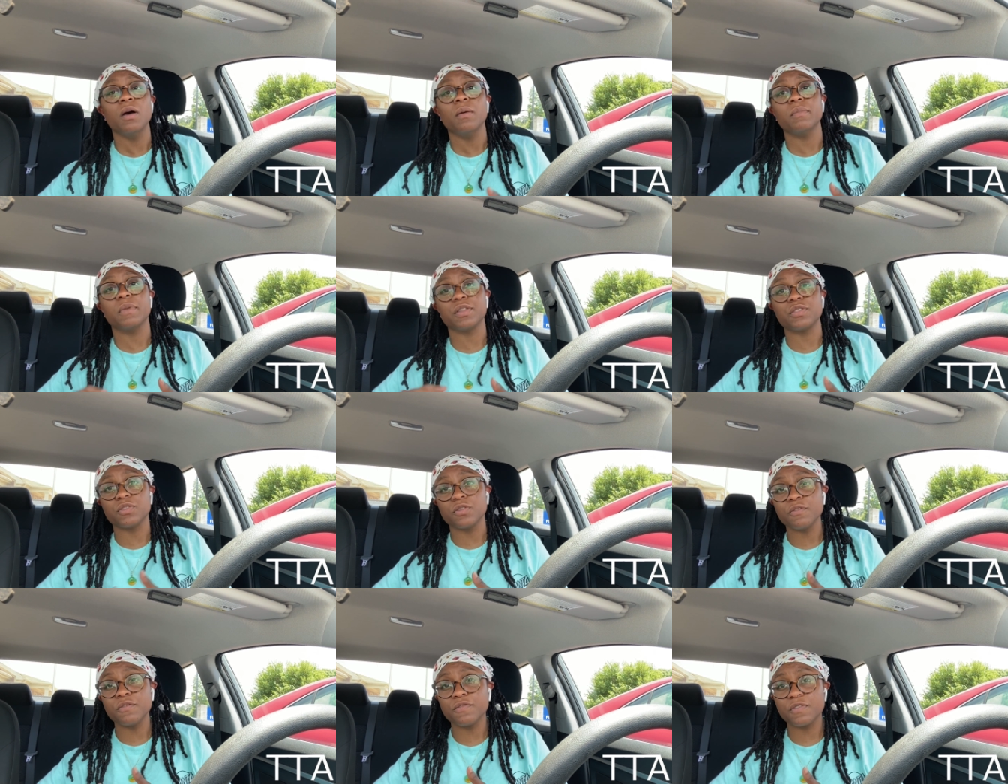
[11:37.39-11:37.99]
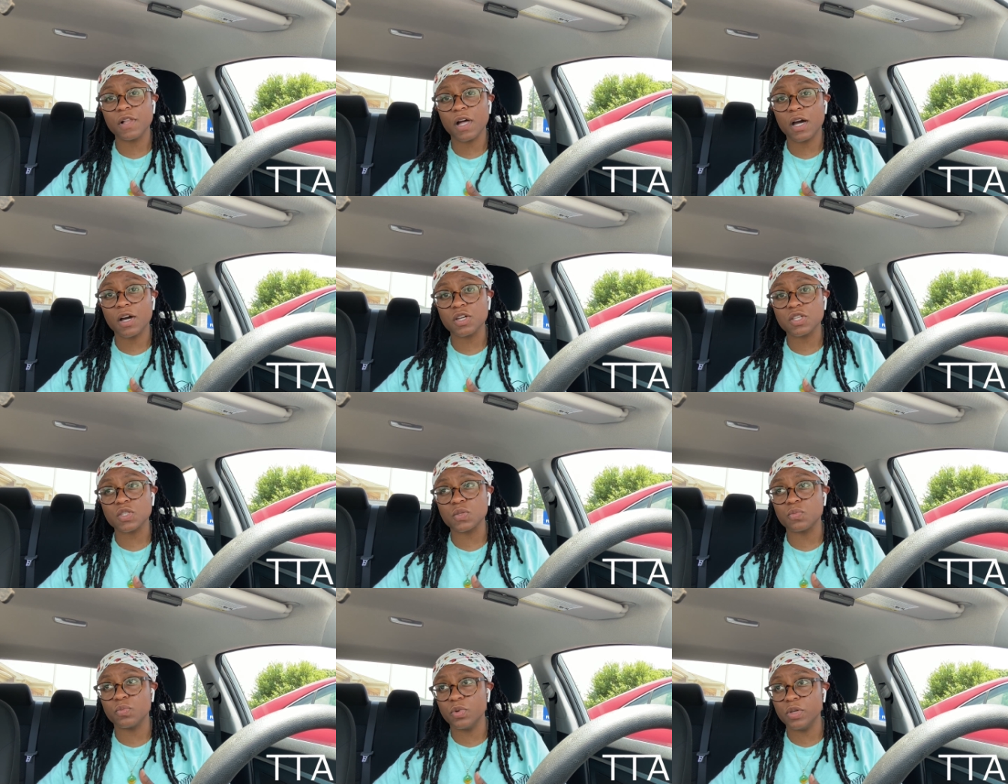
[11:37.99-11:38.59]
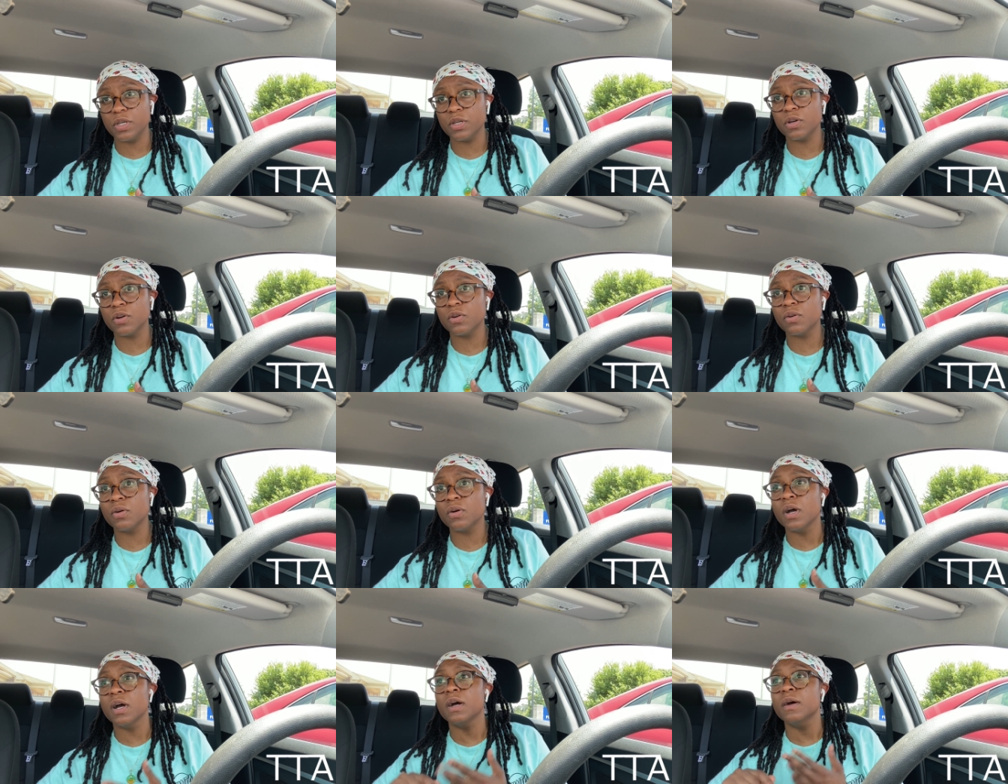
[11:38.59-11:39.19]
my third vlogs
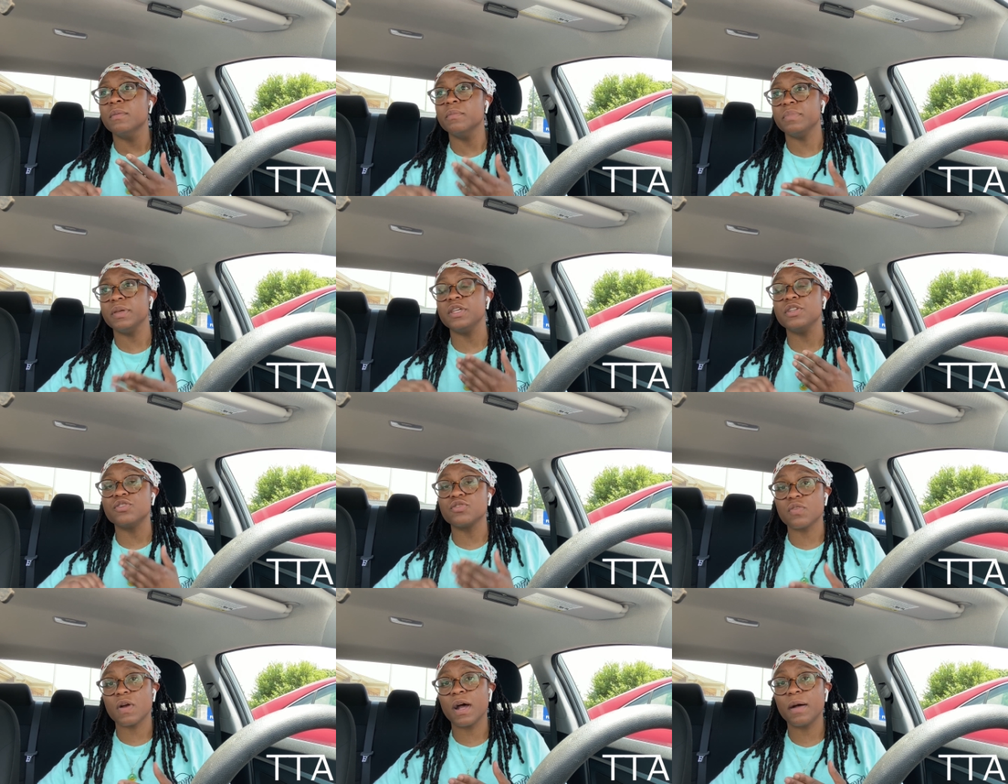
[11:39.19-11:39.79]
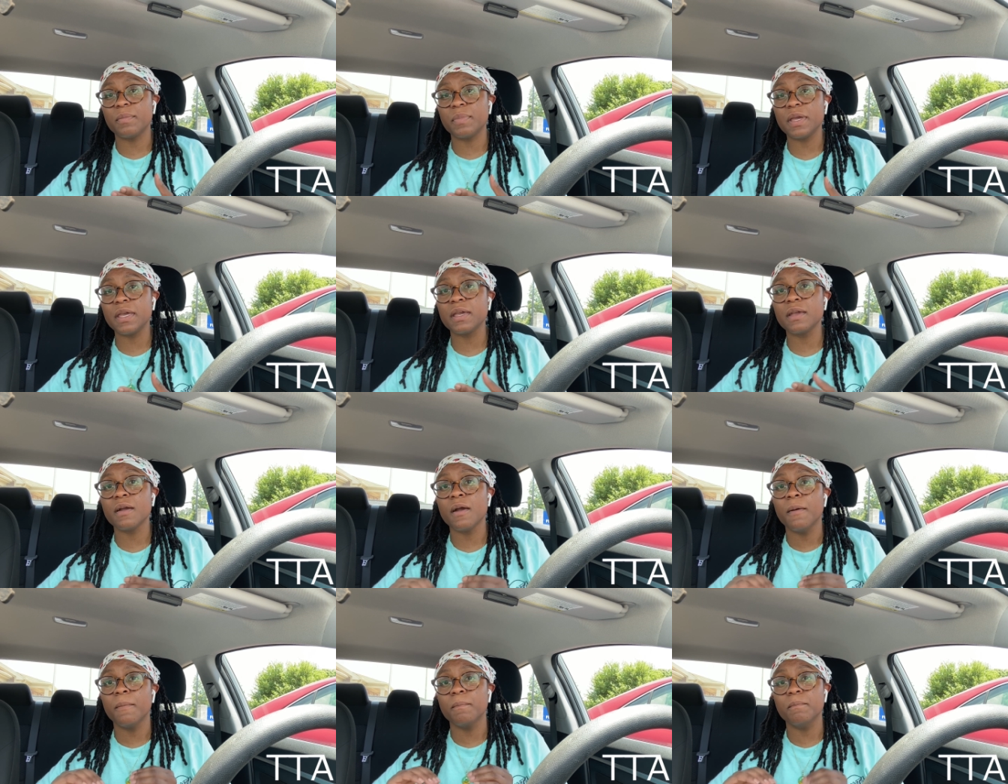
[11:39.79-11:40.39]
will be dropping